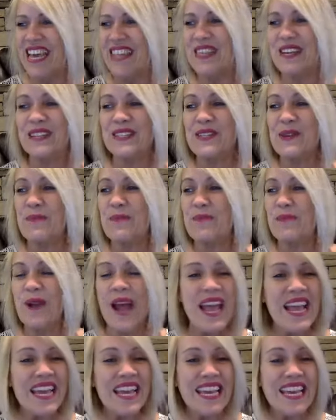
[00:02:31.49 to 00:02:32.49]
There's a
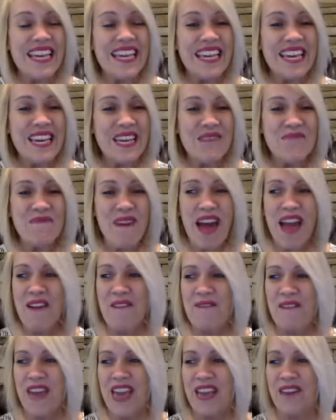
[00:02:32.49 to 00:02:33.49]
breaking in my
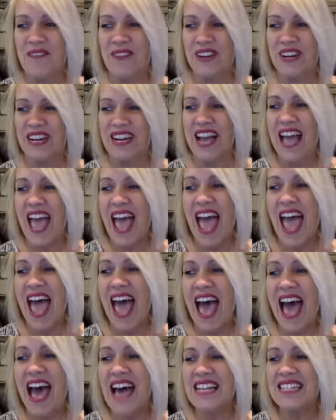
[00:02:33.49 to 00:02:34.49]
favor
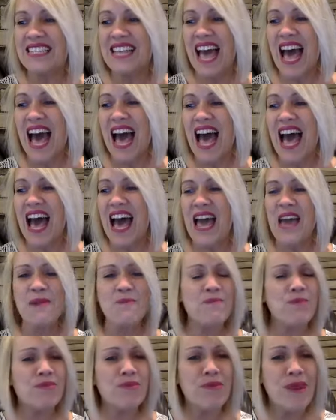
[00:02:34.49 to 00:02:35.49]
as I
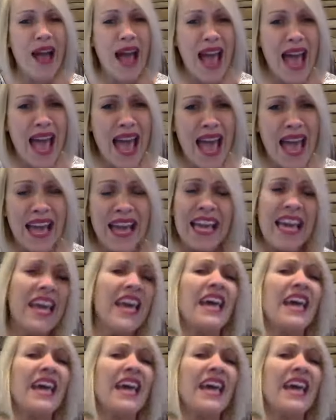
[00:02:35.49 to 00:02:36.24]
pray.